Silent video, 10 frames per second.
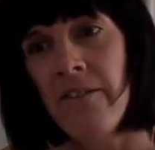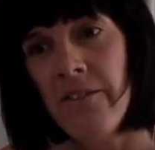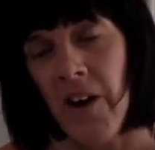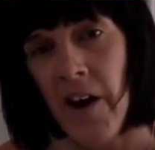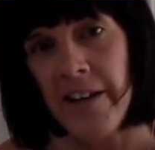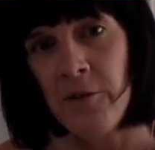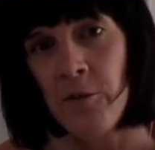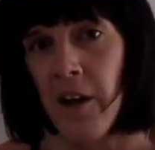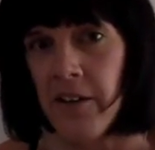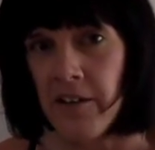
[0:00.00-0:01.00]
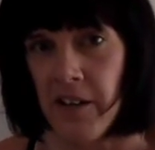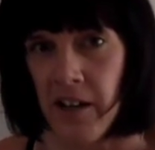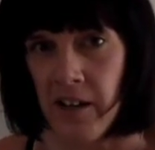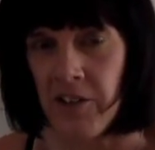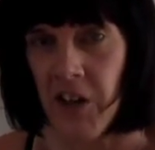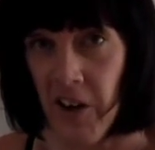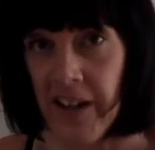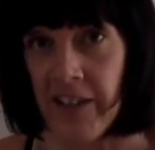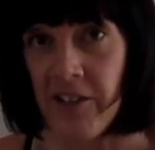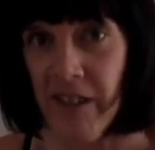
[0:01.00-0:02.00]
final
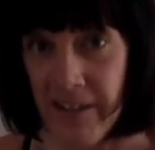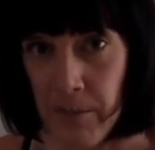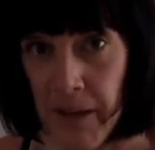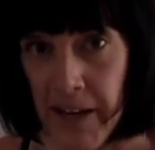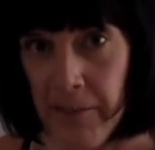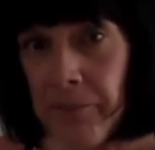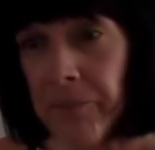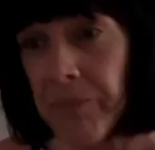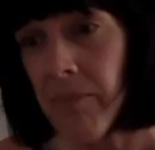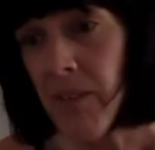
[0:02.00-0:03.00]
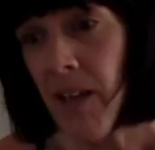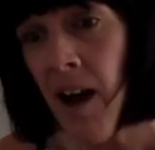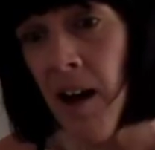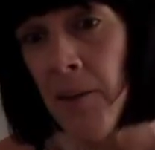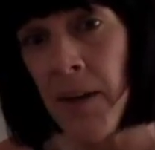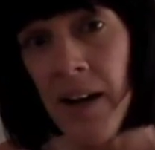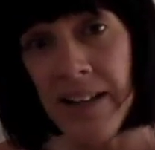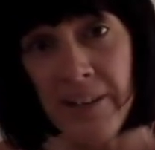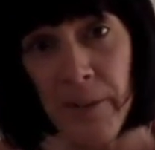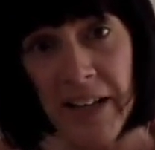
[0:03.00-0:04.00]
cocotarget recipe a
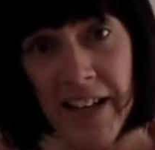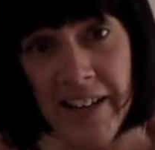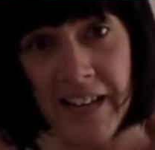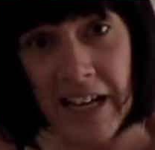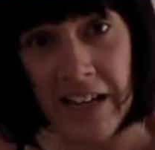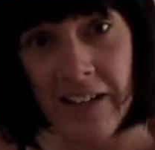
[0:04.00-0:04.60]
little bit later.